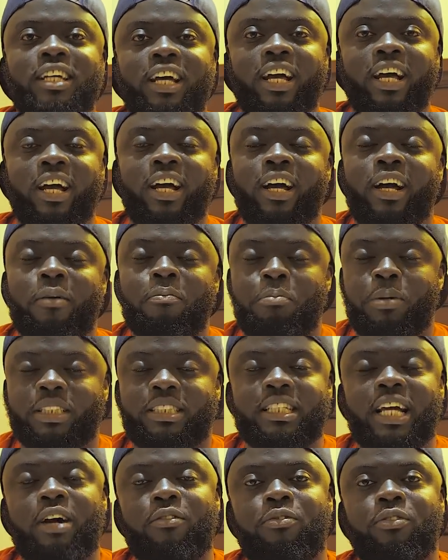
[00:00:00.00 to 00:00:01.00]

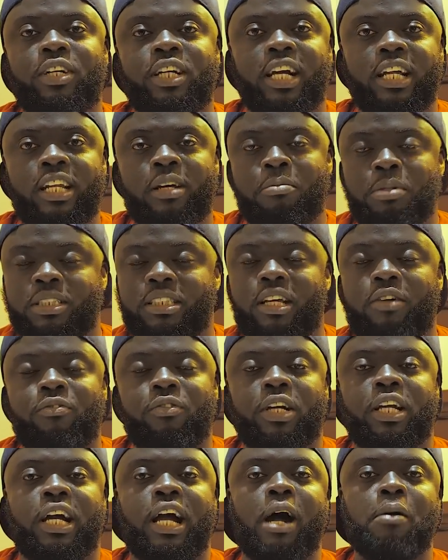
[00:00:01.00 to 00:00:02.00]
Bit Africa. The Bit
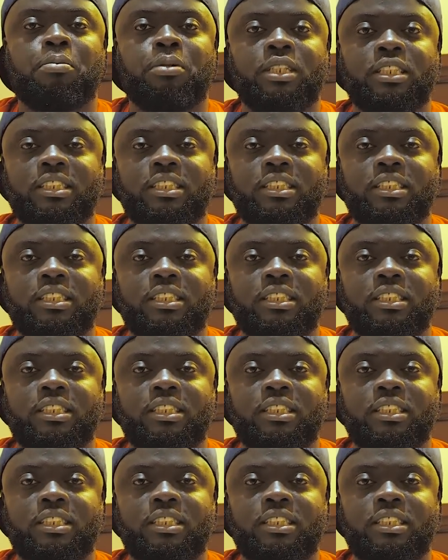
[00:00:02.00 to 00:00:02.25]
Africa app